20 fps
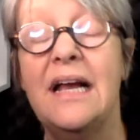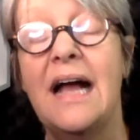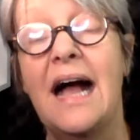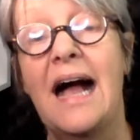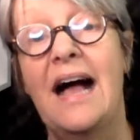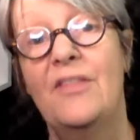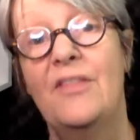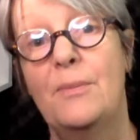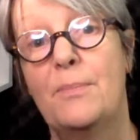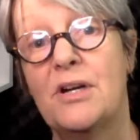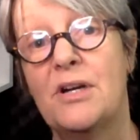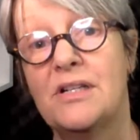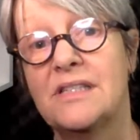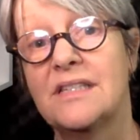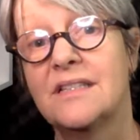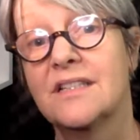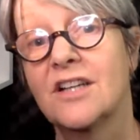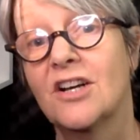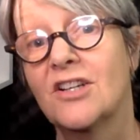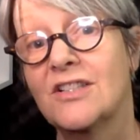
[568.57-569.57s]
And the person
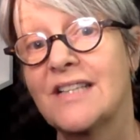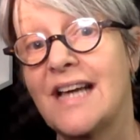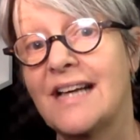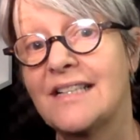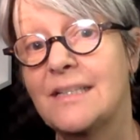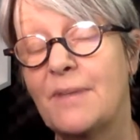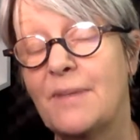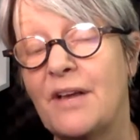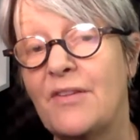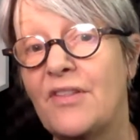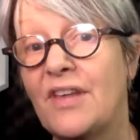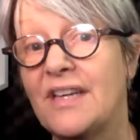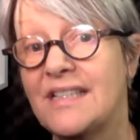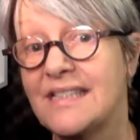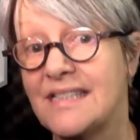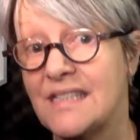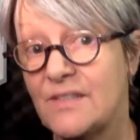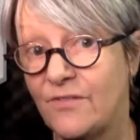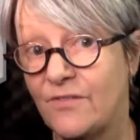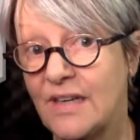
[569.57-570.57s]
to contact about that
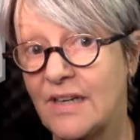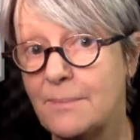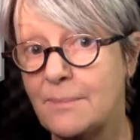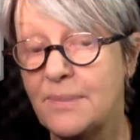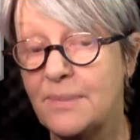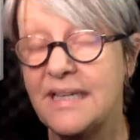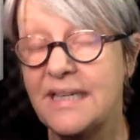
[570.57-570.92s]
is Philip.